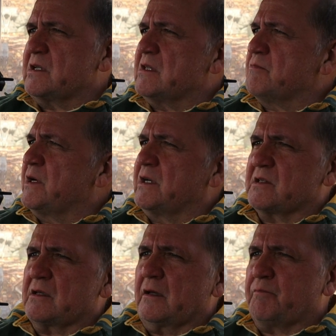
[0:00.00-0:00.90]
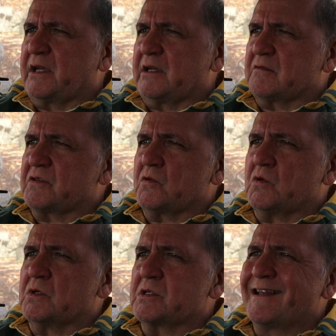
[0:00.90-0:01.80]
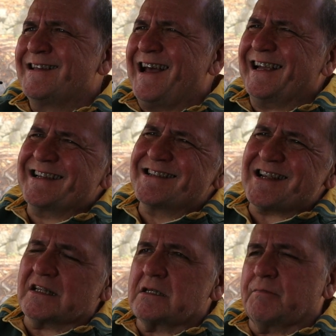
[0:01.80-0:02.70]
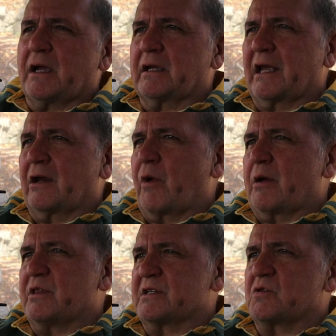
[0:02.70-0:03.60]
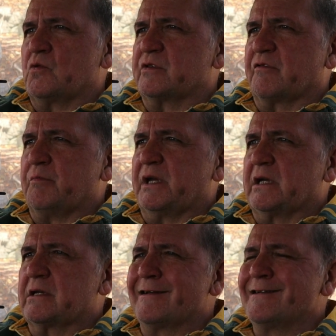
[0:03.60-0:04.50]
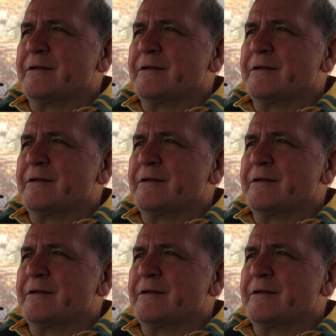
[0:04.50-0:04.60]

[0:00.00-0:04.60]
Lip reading: seen in the past, a beard of sorts. I could just about get away with a sort of a beard.